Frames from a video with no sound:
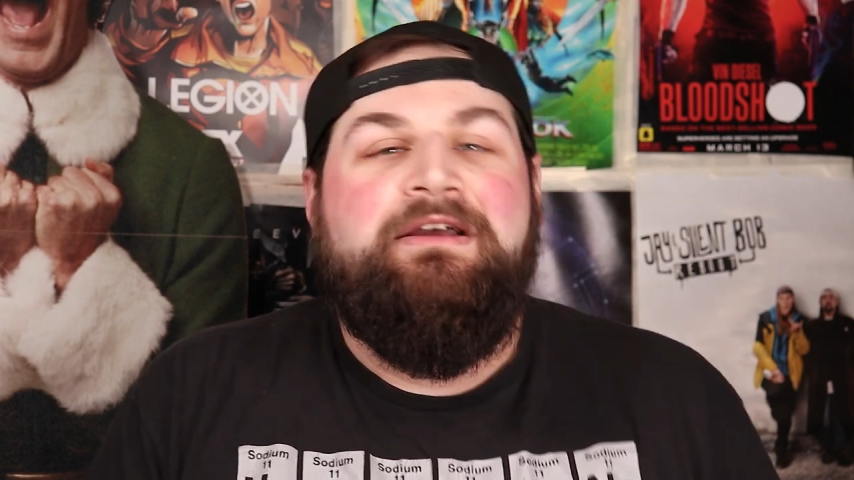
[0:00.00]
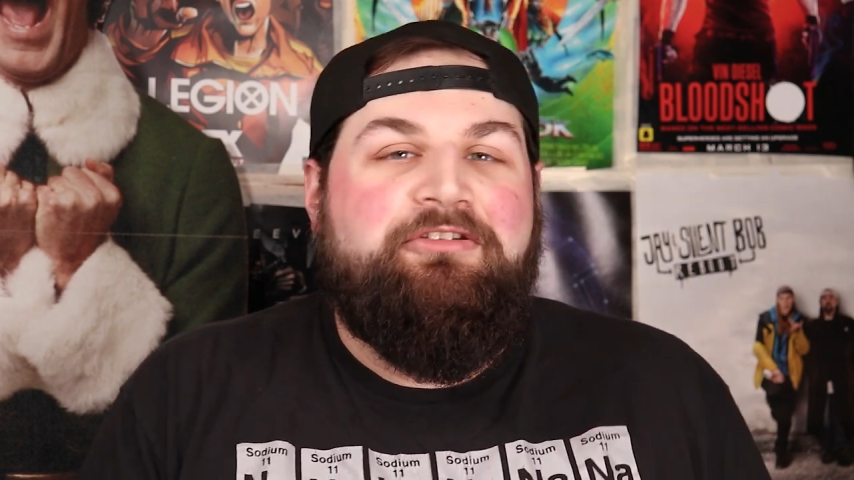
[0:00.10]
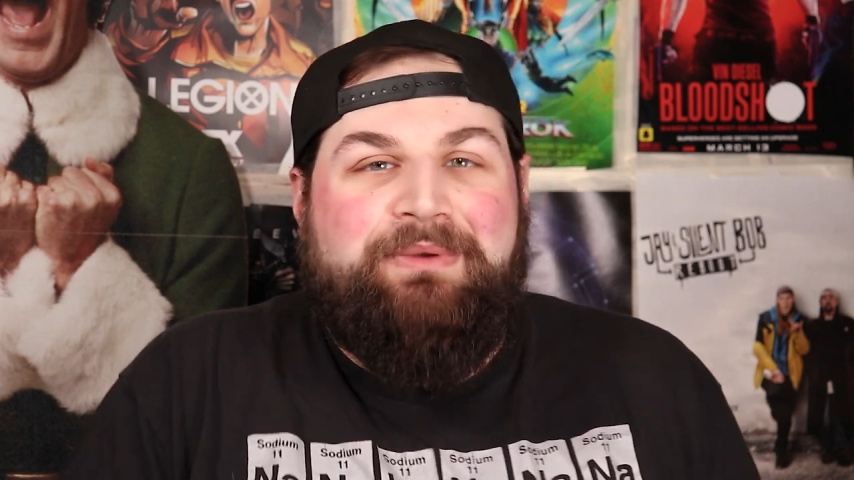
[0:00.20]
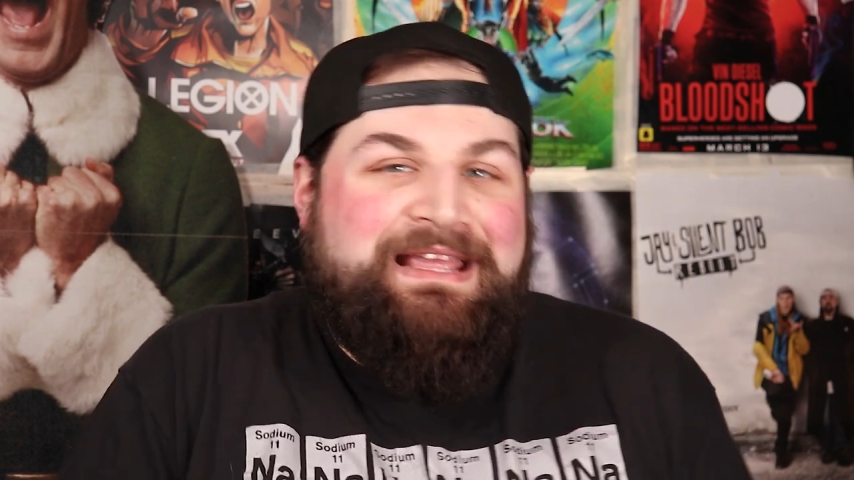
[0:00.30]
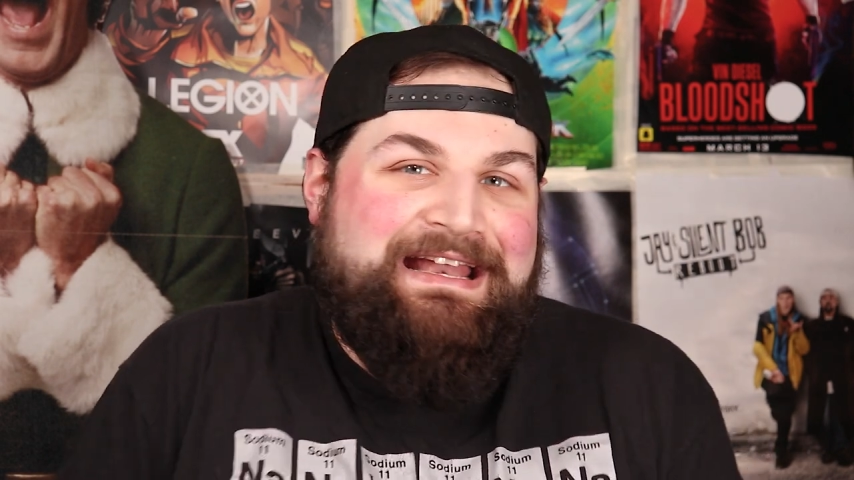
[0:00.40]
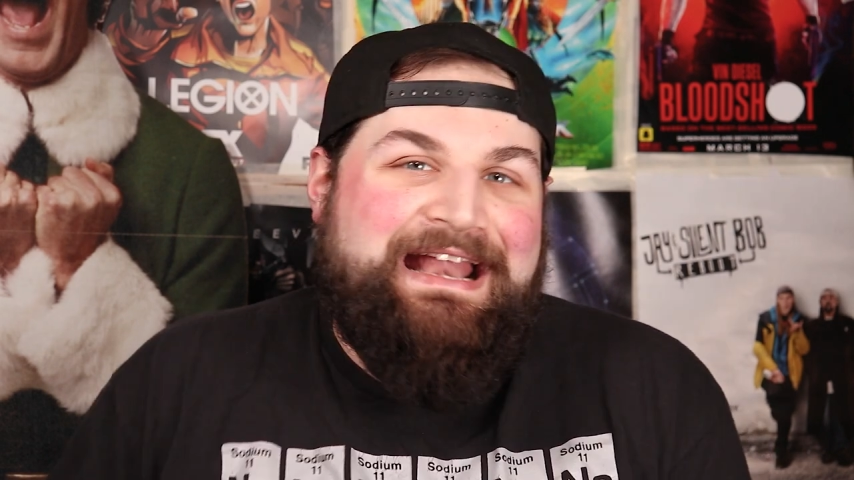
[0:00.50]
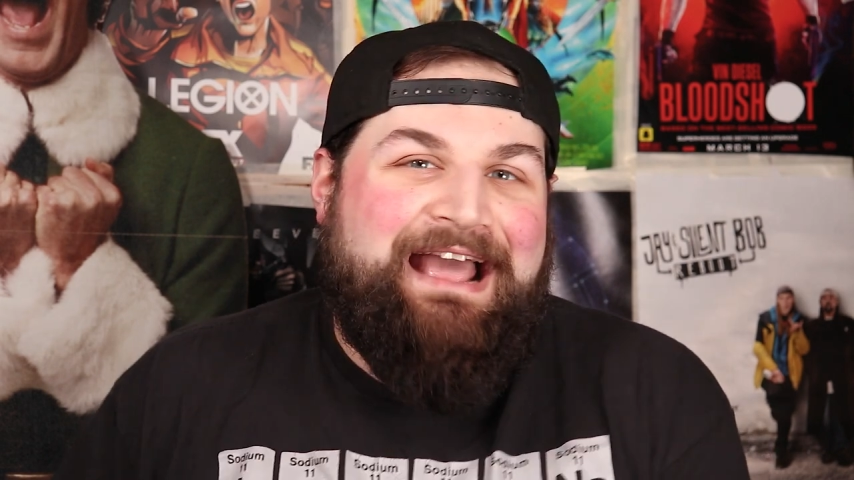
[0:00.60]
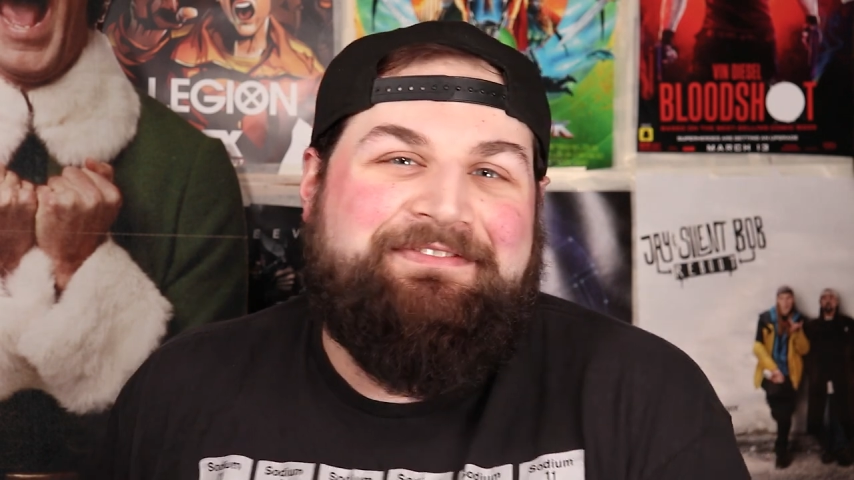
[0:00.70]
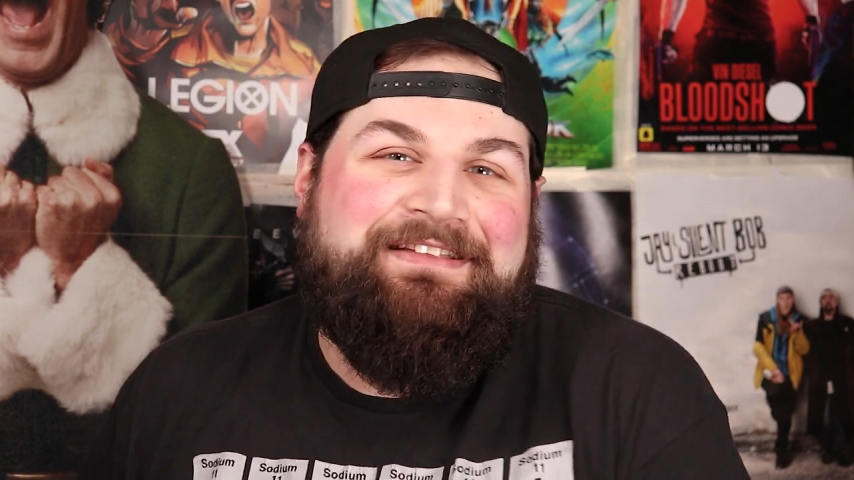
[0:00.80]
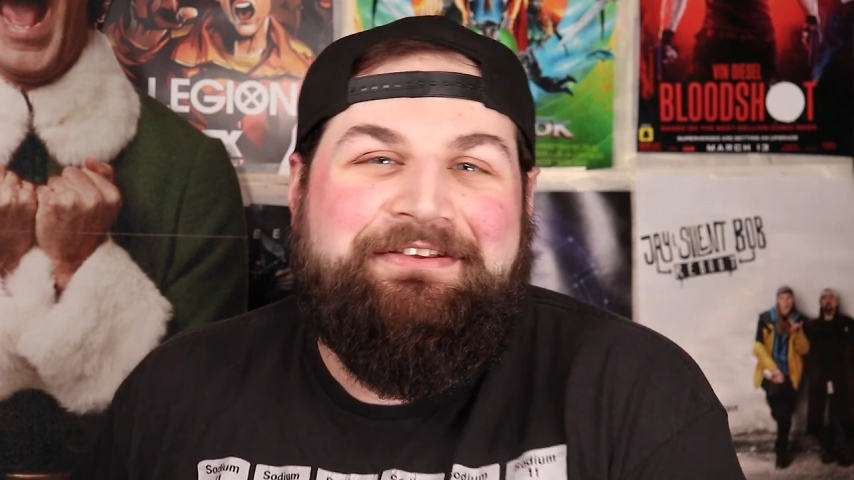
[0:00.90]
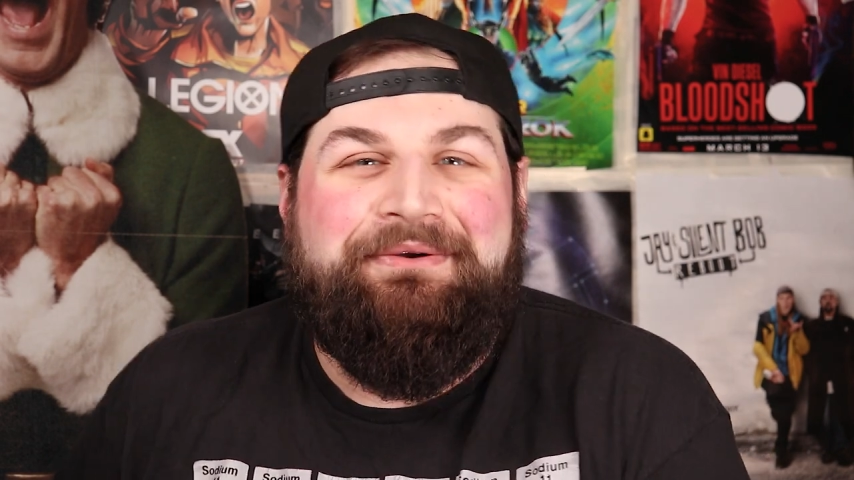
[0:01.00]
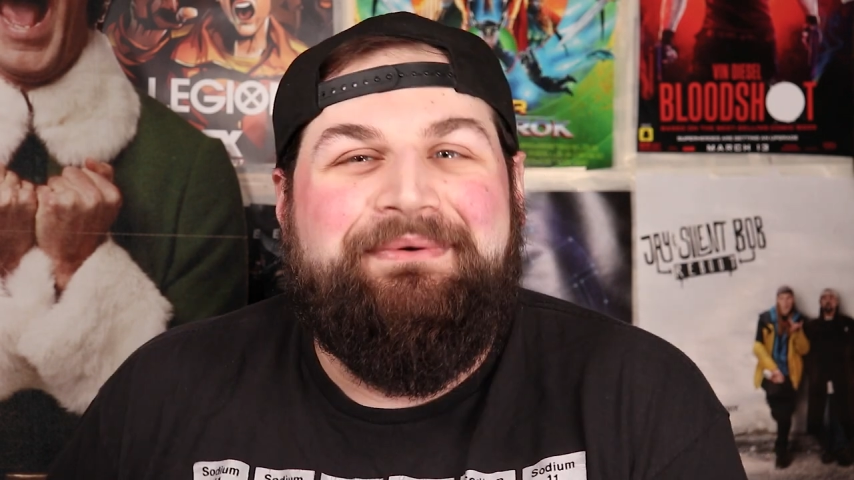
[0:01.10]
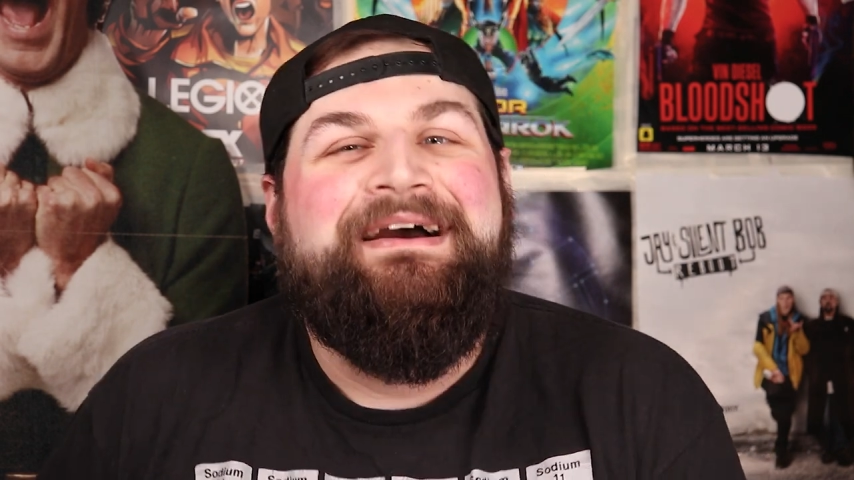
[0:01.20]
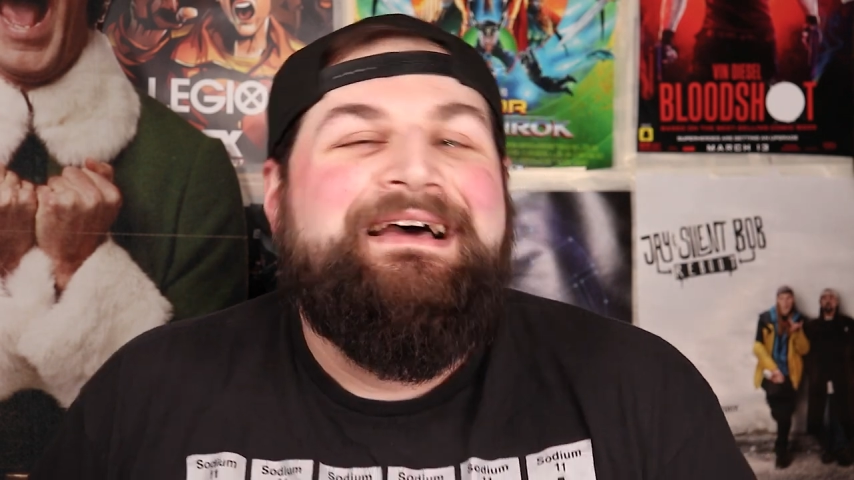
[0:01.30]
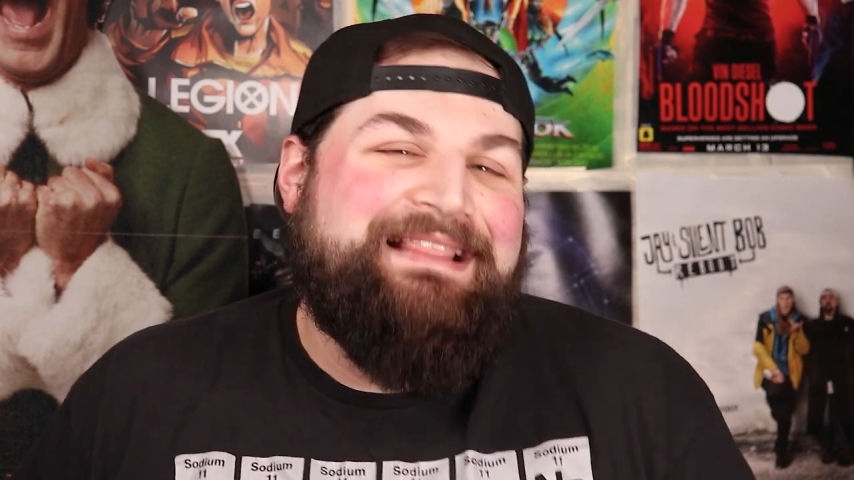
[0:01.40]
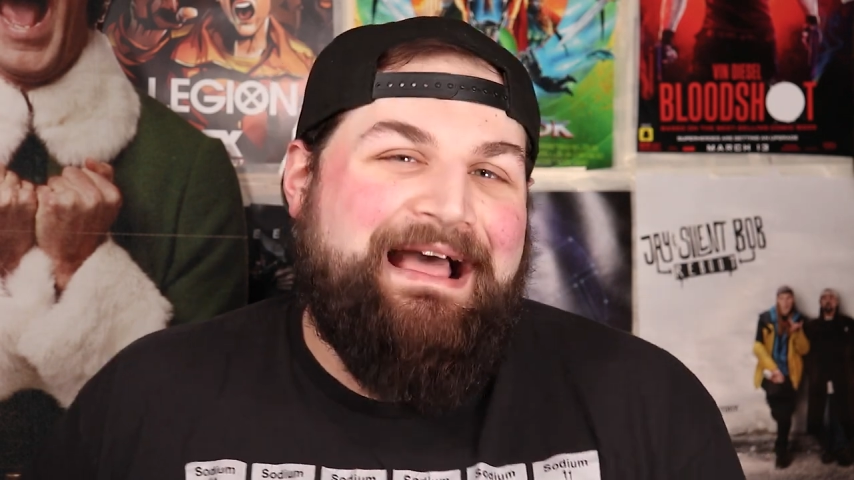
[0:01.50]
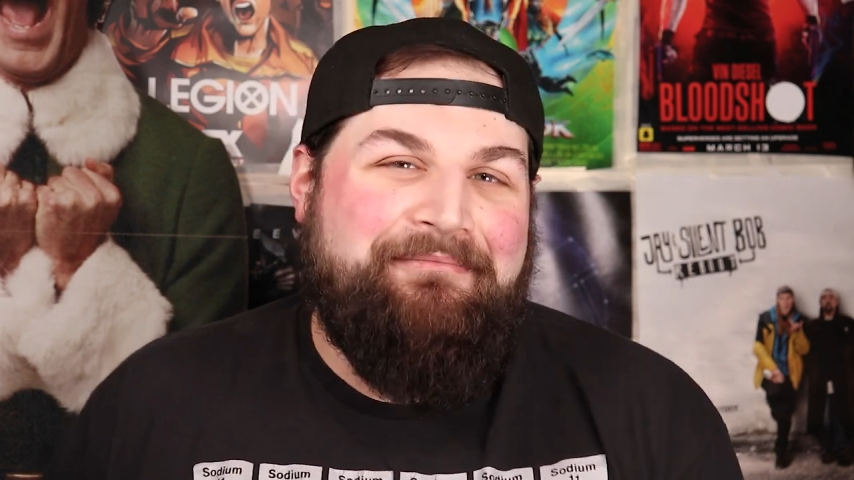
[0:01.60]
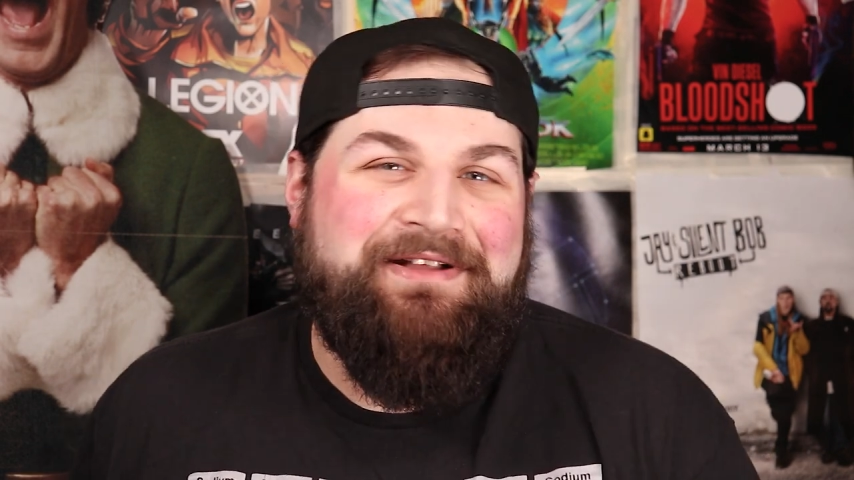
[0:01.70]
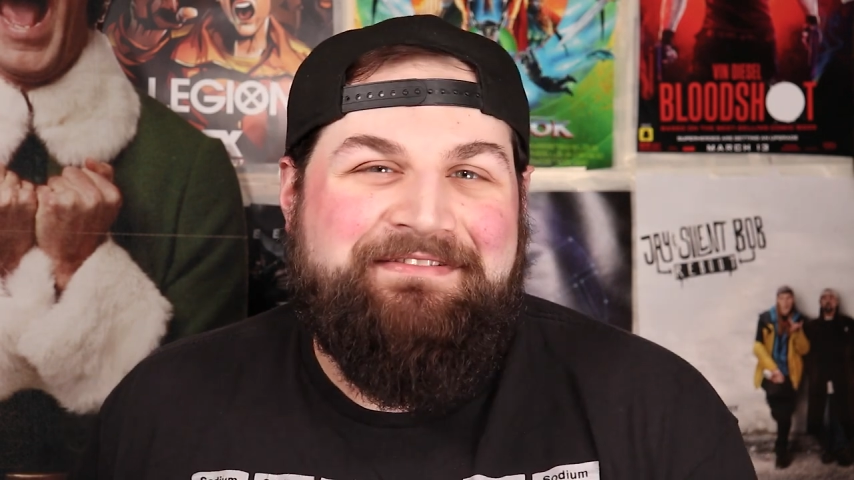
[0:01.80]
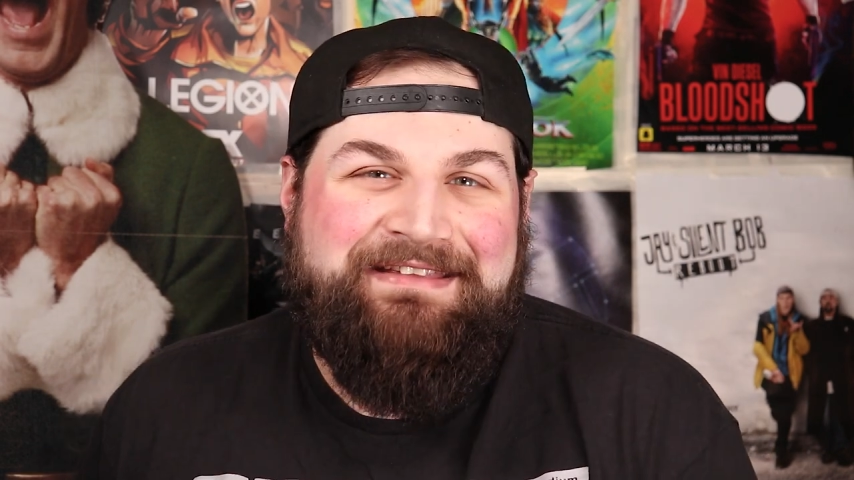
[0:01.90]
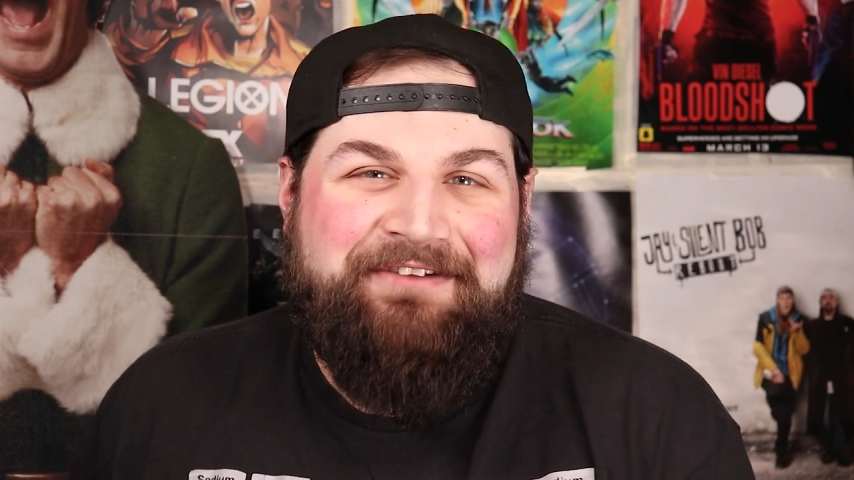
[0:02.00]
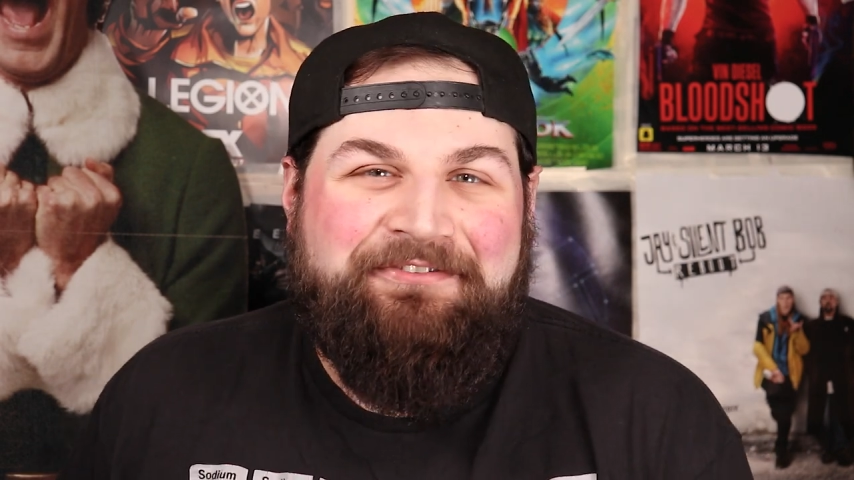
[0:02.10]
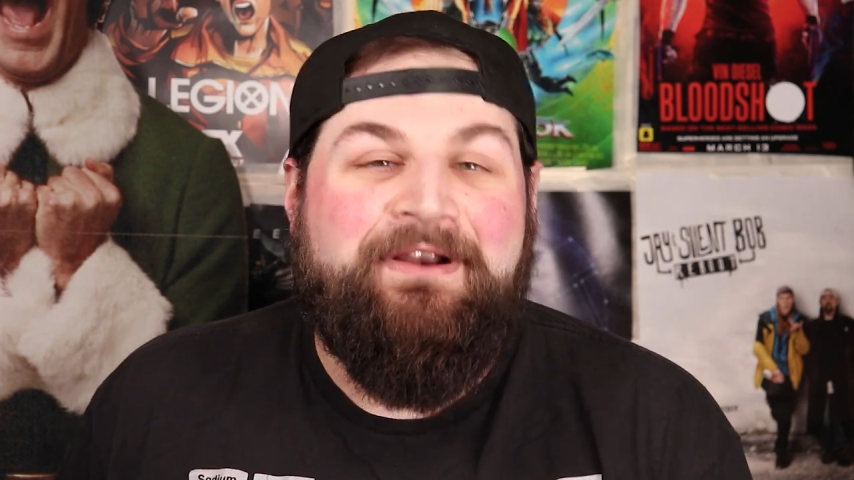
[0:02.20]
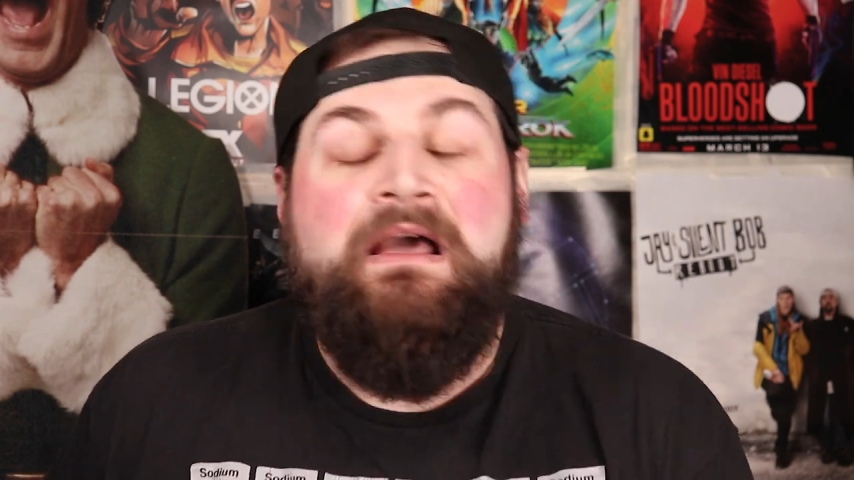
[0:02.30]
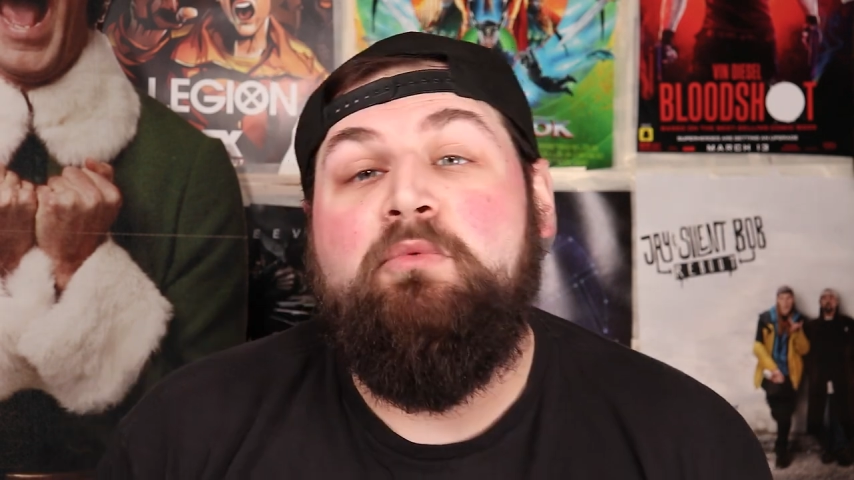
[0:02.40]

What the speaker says: so he didn't have to do that much different.